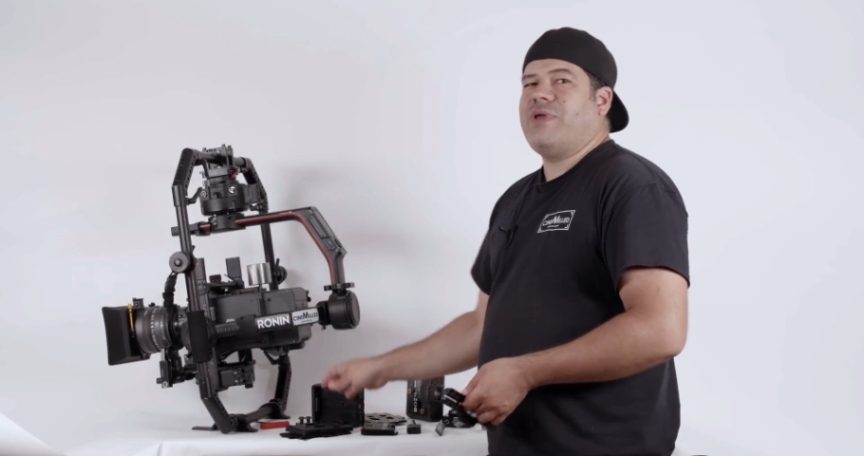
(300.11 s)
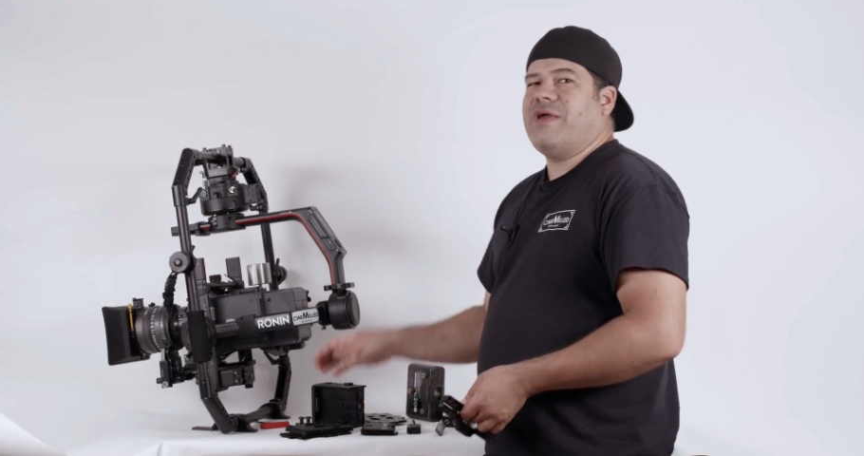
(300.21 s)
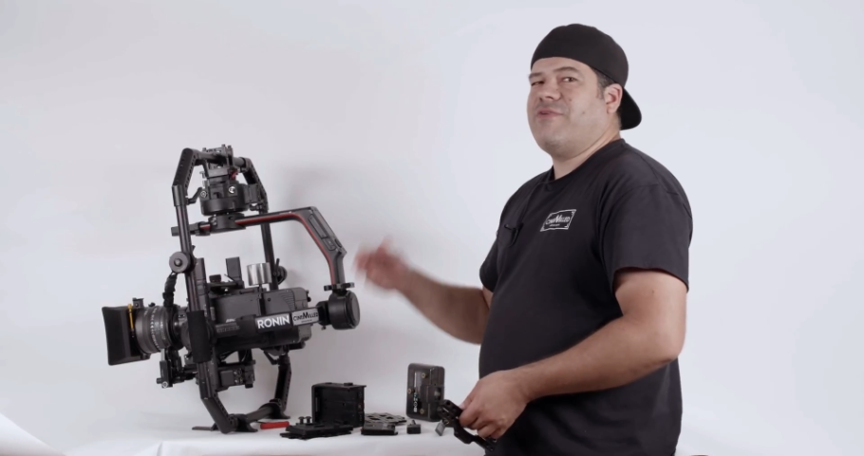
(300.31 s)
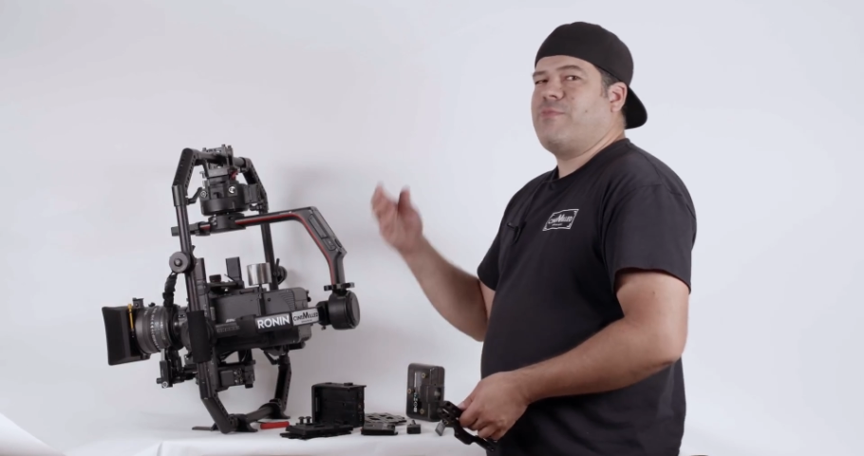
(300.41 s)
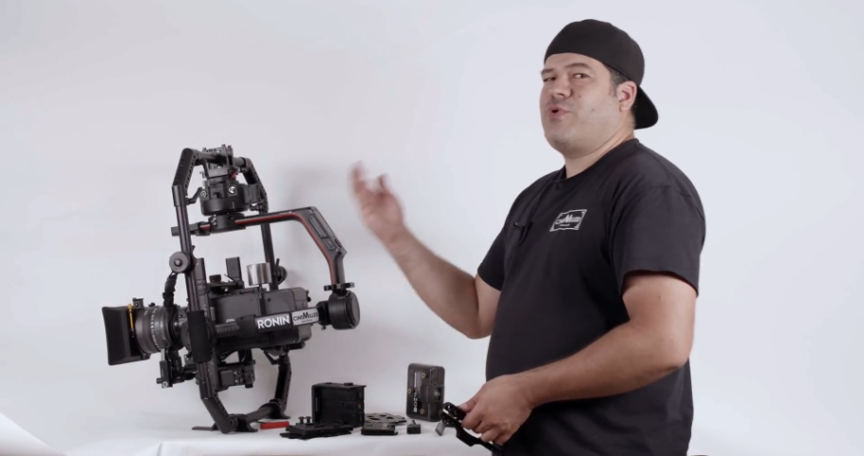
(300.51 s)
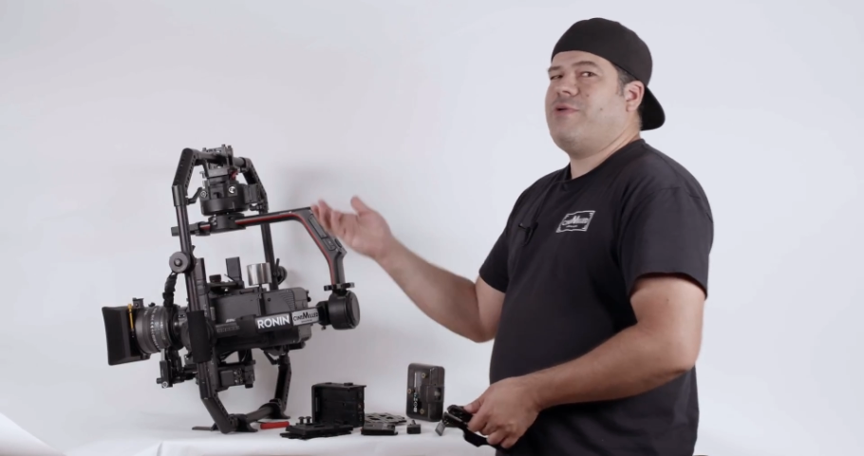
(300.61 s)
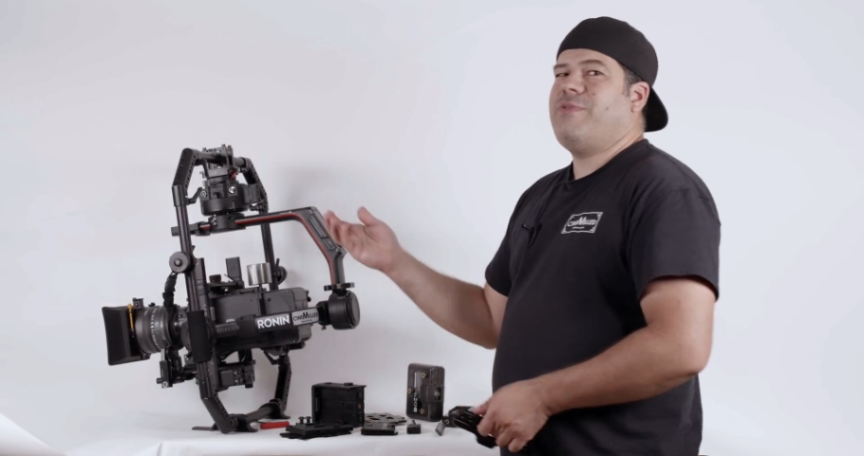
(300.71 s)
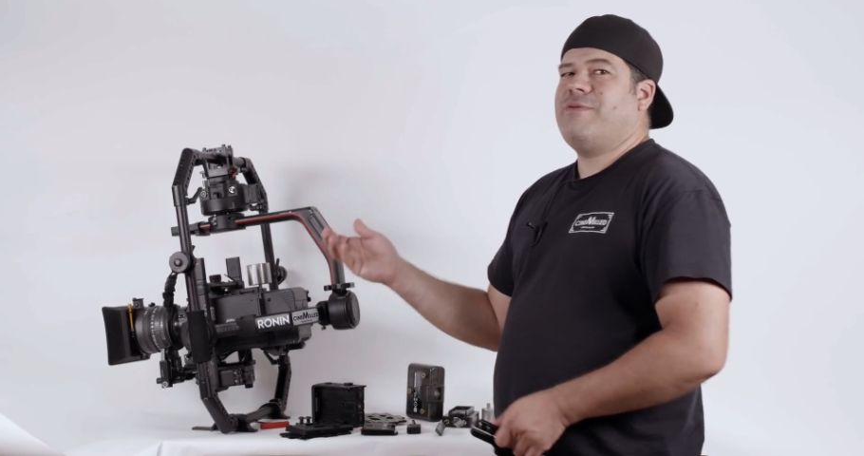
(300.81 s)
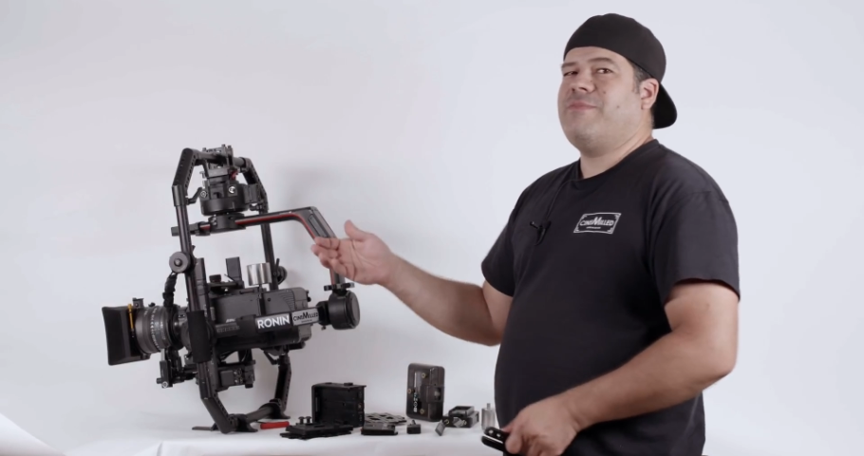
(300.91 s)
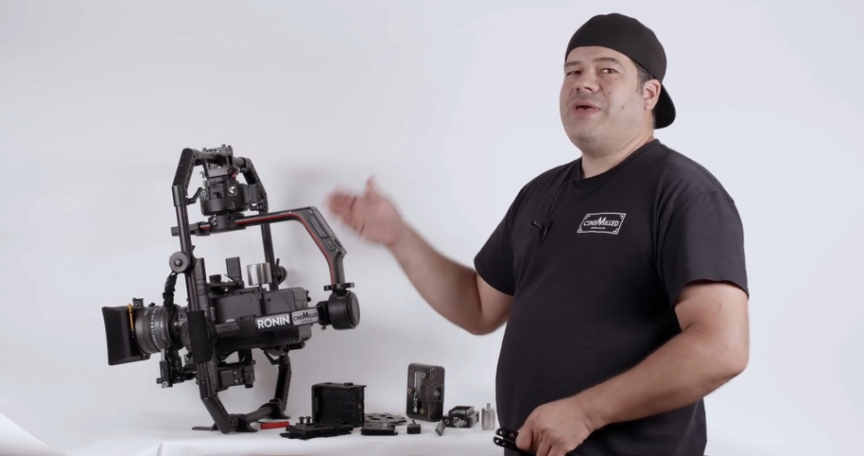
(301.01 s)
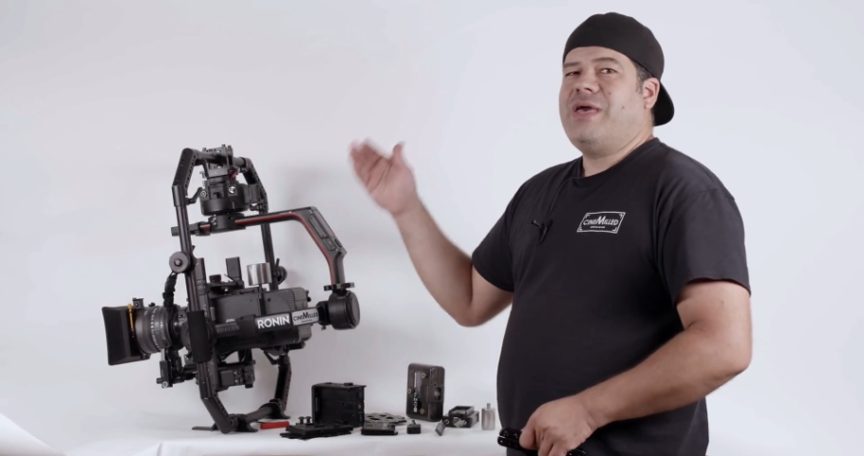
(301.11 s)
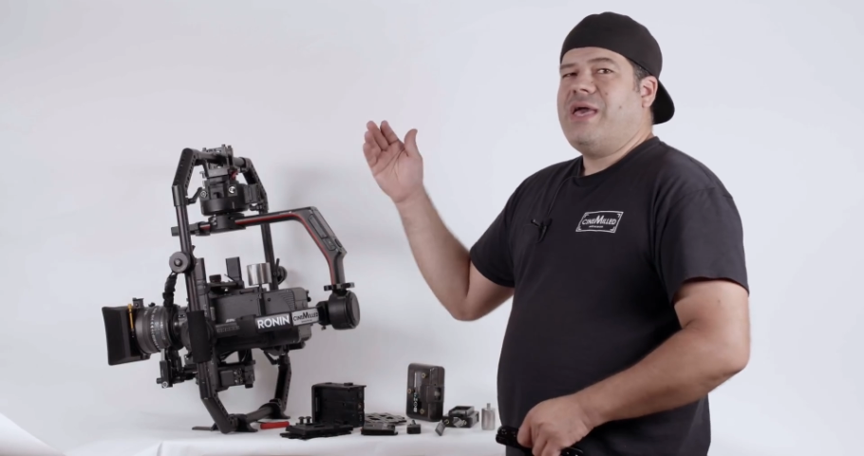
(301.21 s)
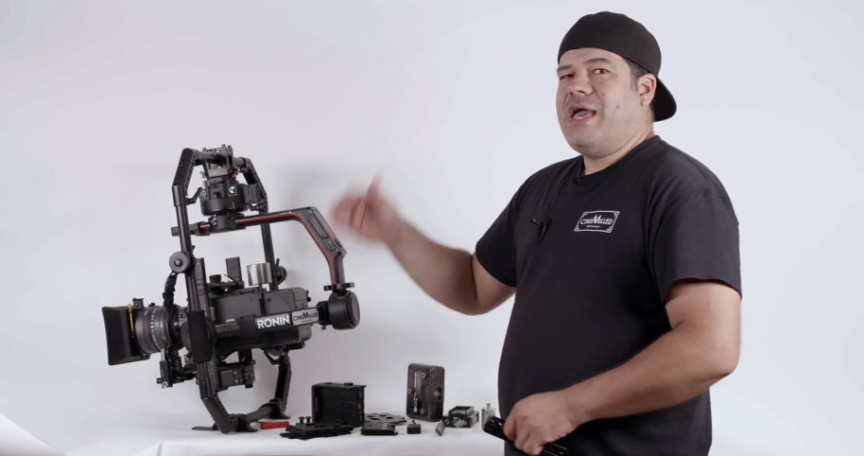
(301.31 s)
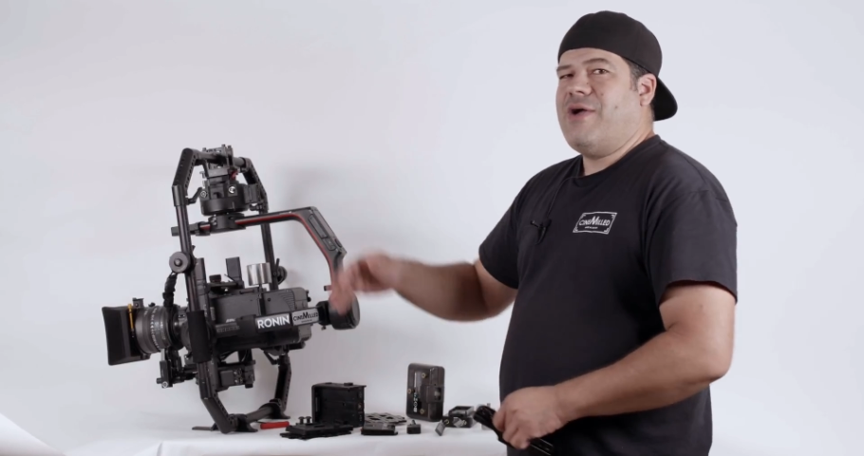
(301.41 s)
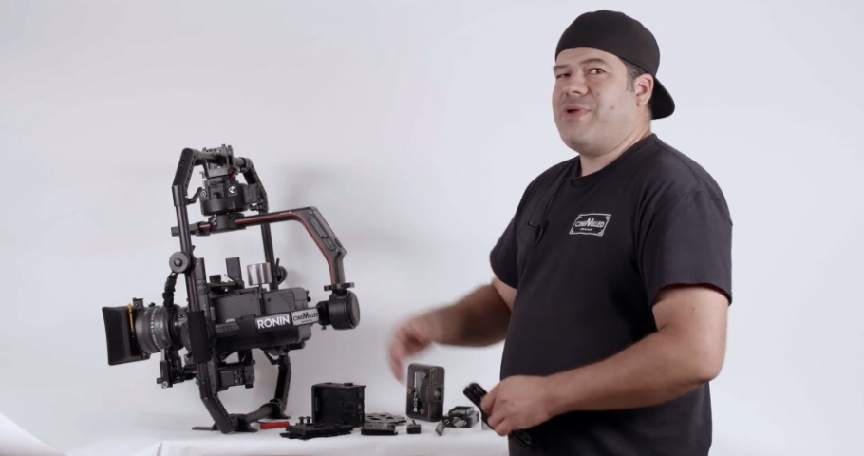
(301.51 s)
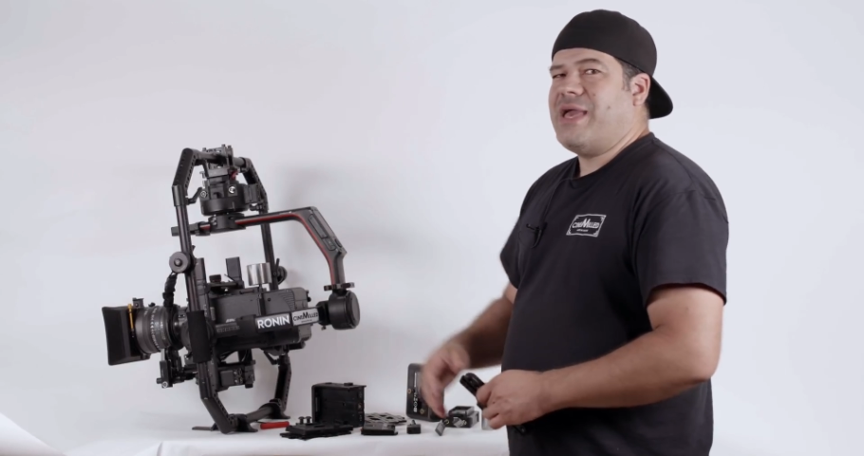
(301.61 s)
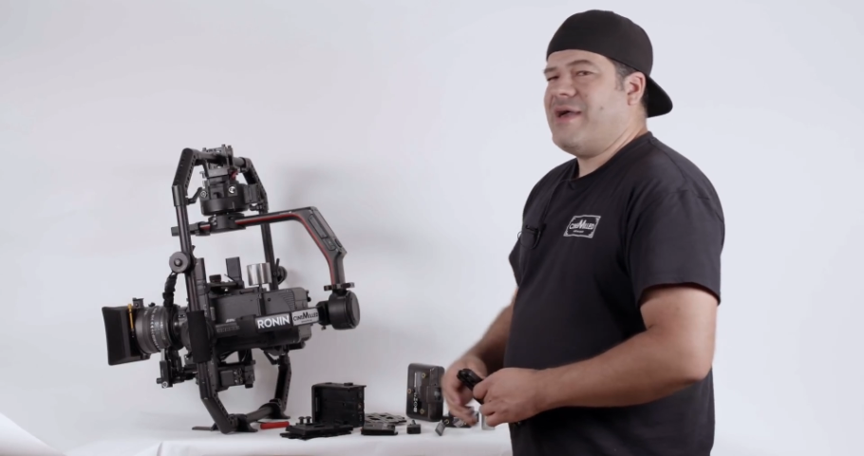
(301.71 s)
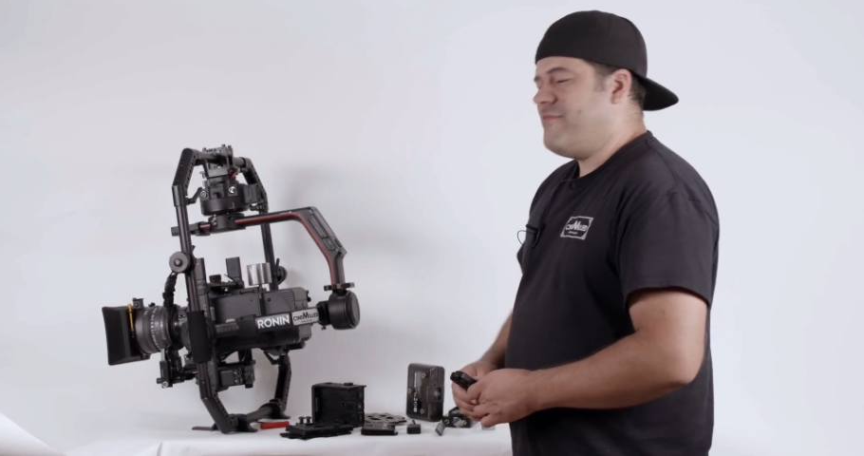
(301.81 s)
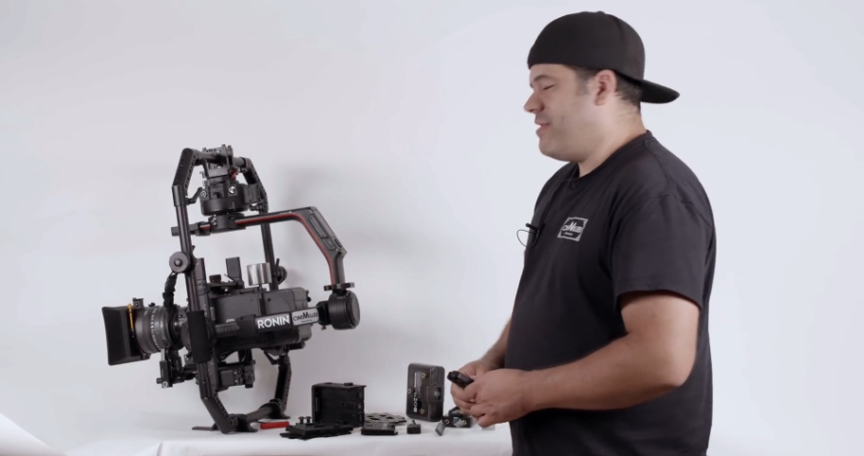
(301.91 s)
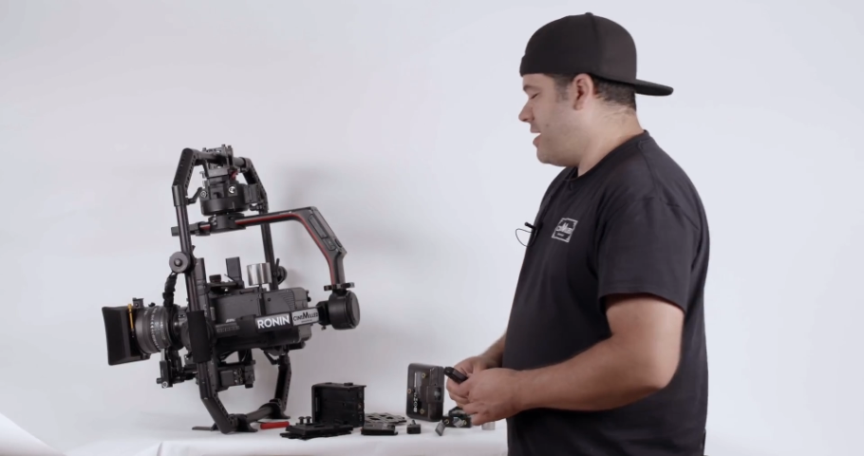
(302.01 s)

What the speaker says: We have a premium, and we have